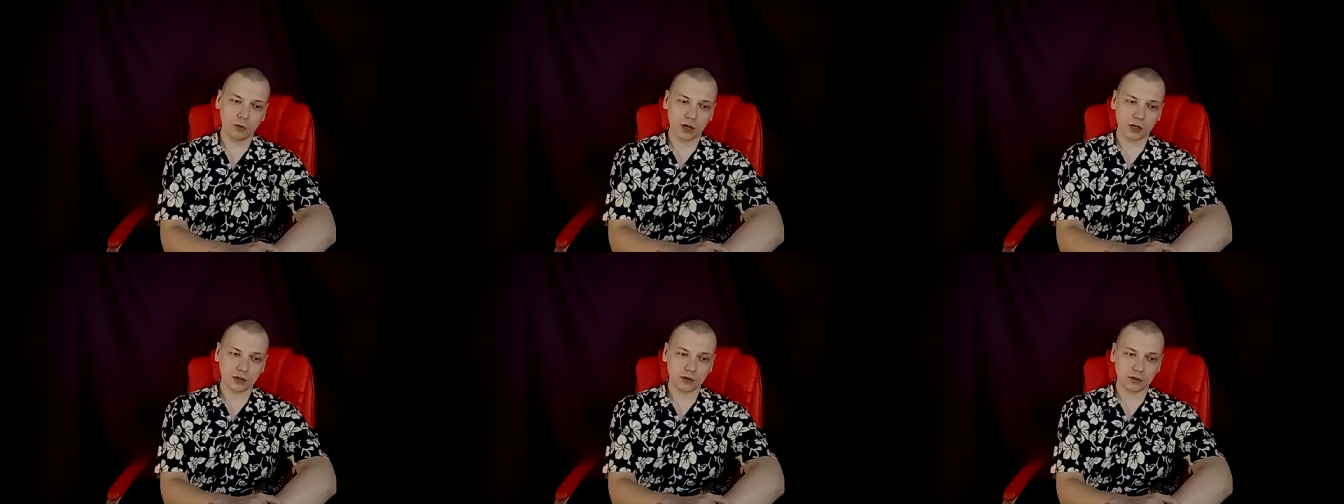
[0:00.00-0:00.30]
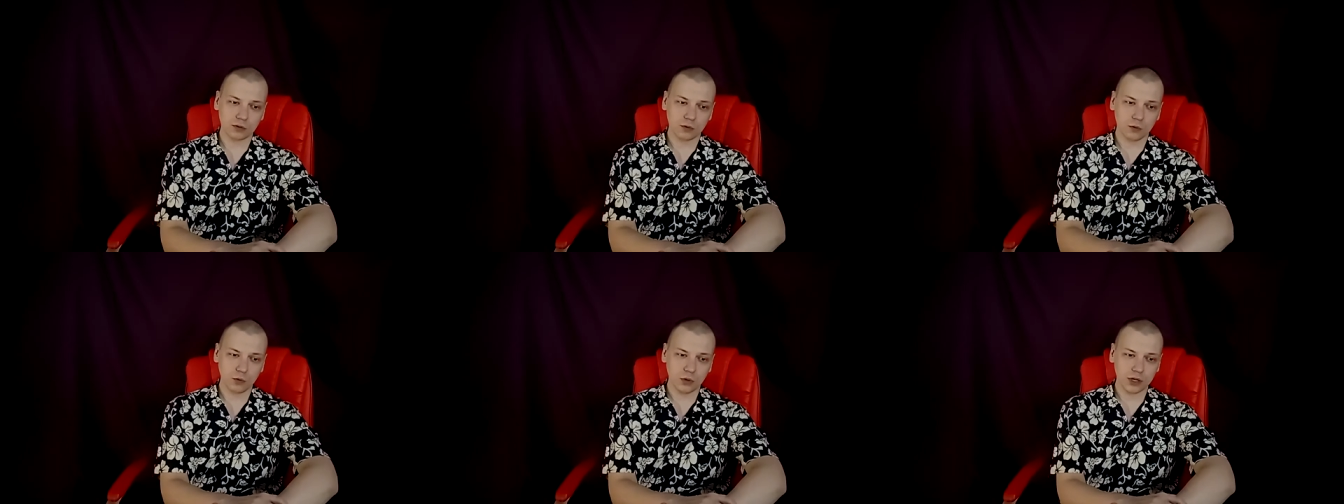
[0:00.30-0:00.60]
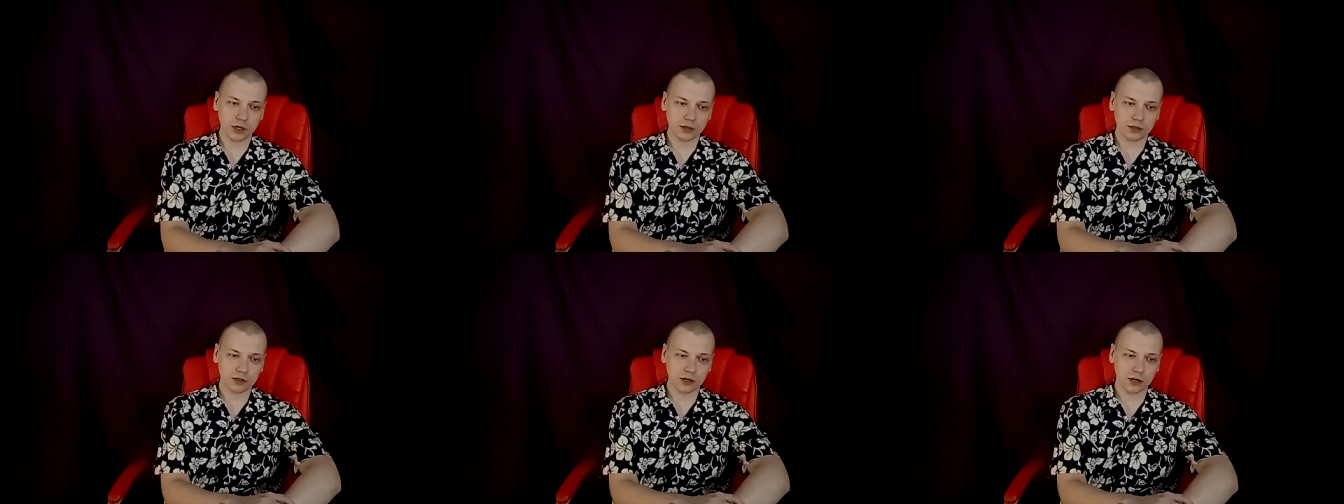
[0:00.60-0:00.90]
what
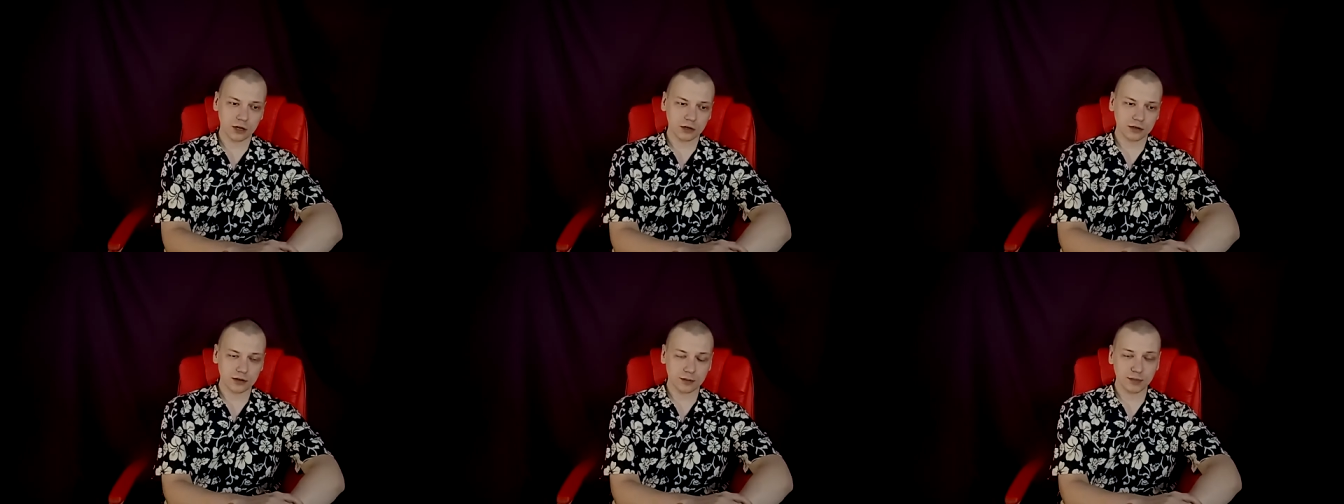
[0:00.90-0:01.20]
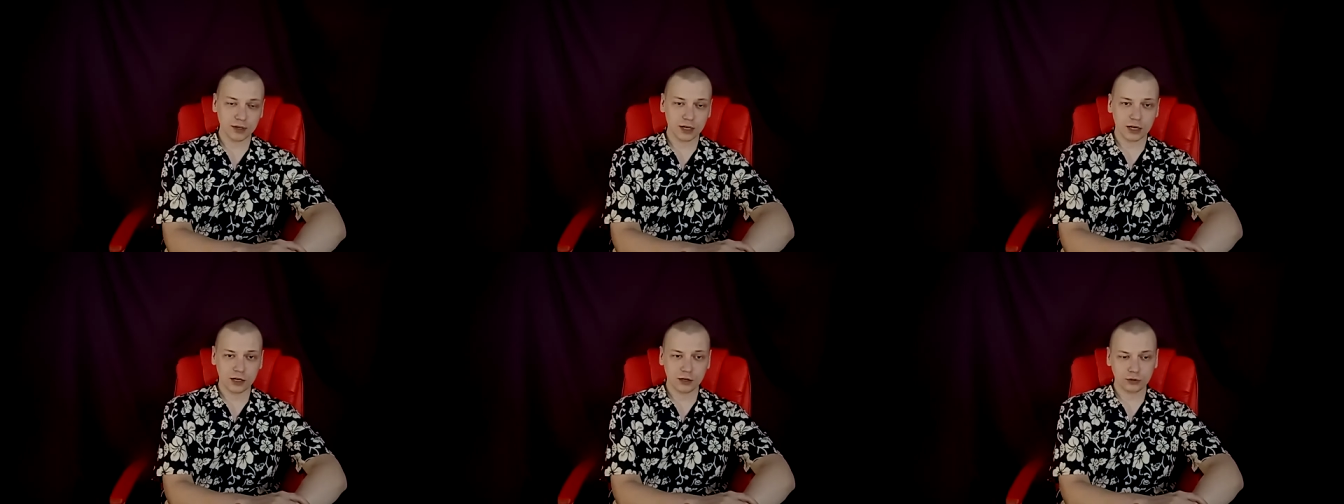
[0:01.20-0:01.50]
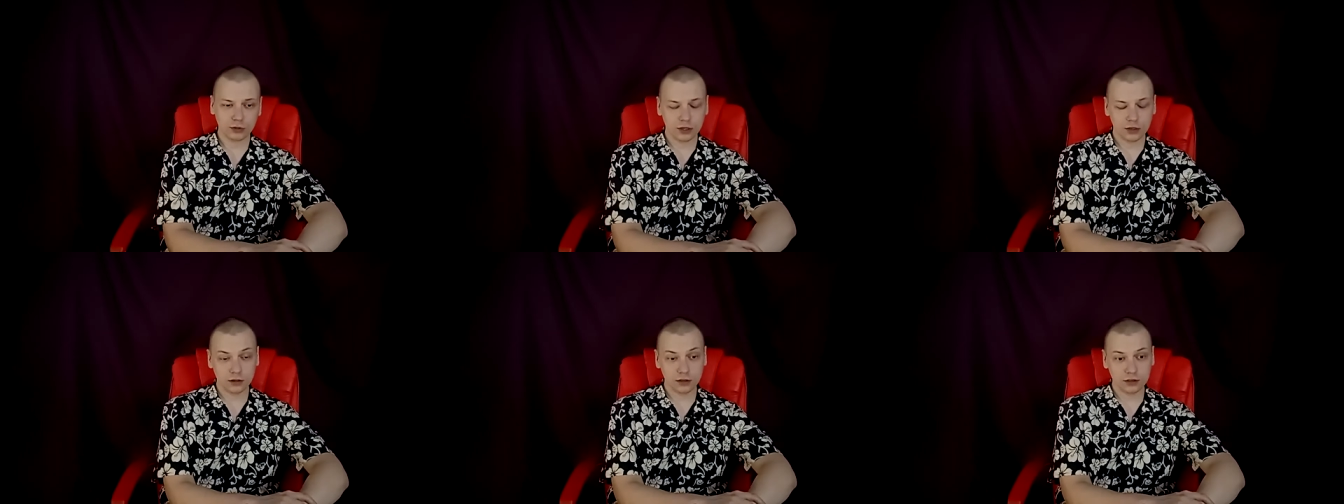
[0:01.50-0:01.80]
we talked
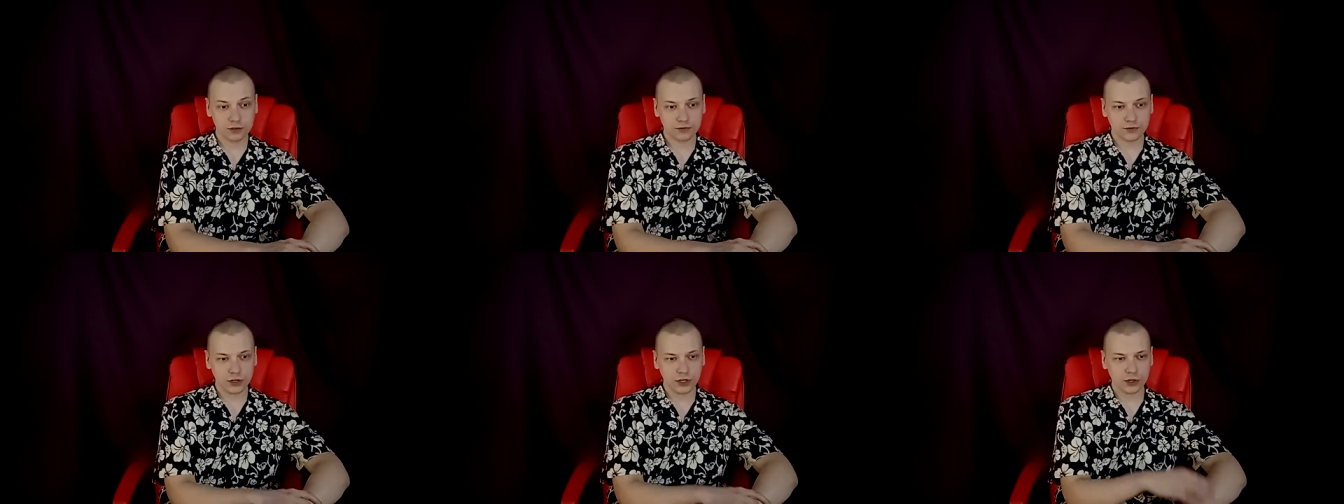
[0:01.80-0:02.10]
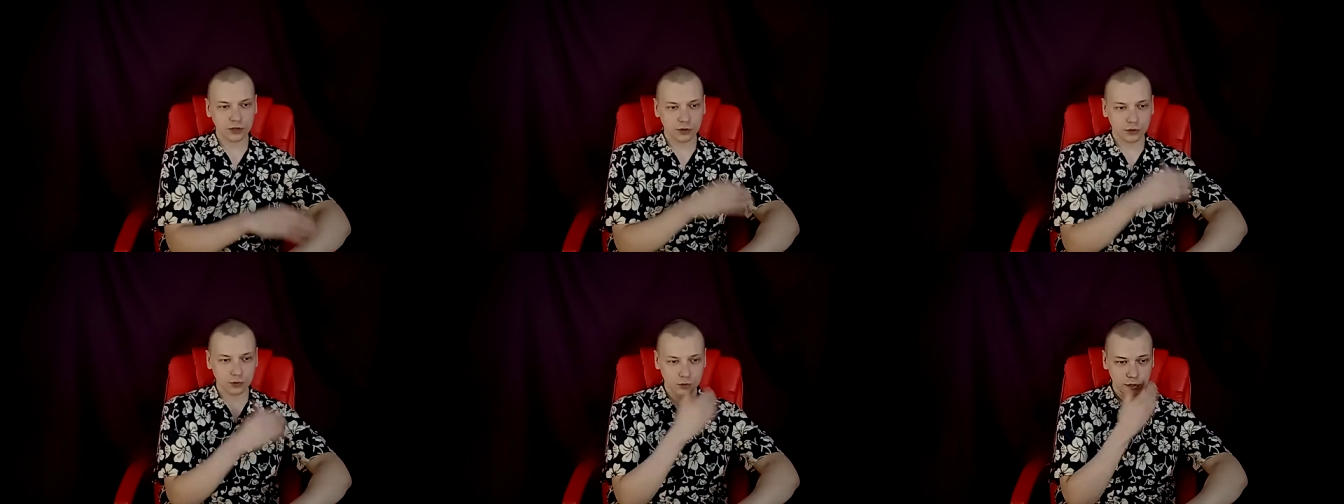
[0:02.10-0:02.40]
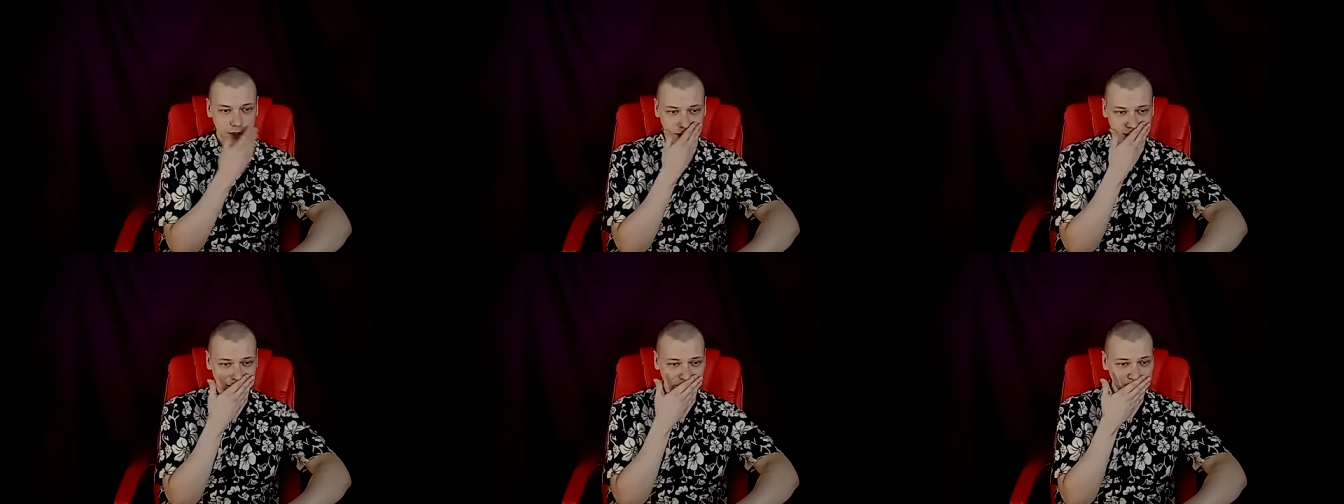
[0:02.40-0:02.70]
about in this
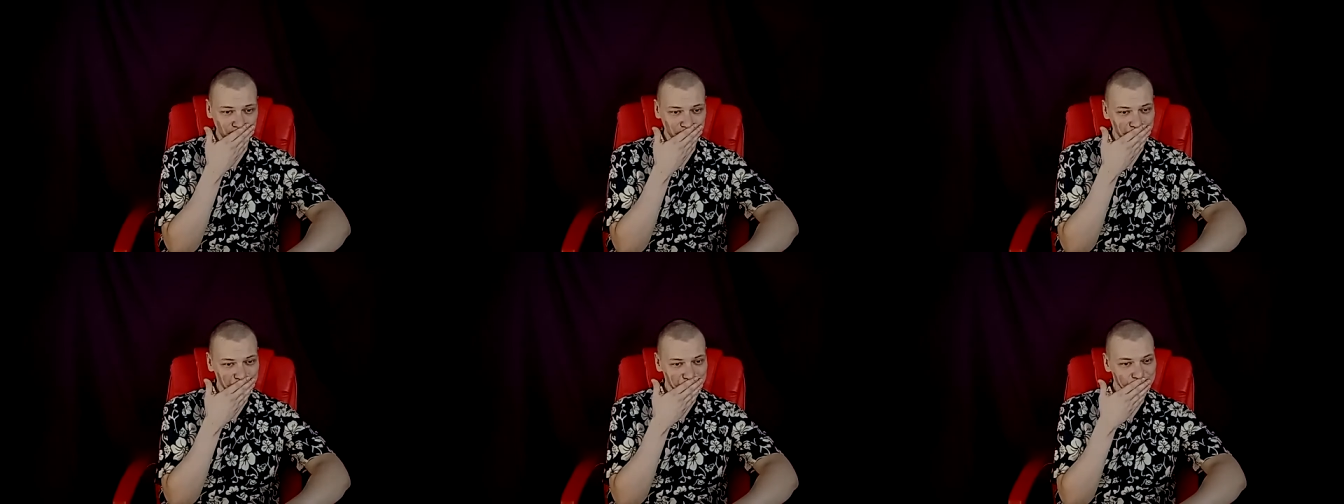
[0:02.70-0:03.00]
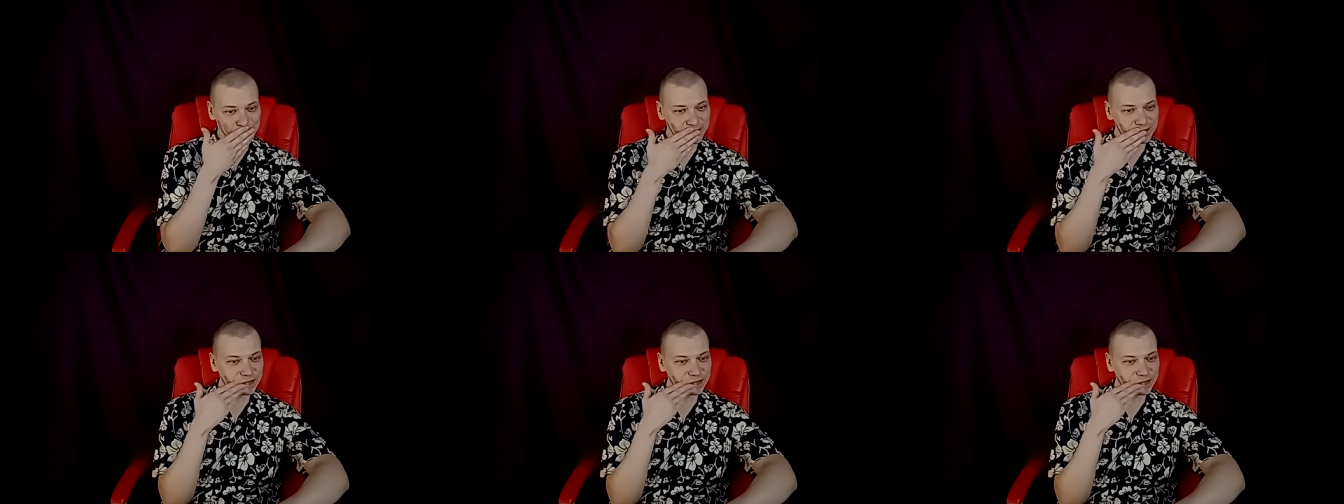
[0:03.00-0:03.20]
video was that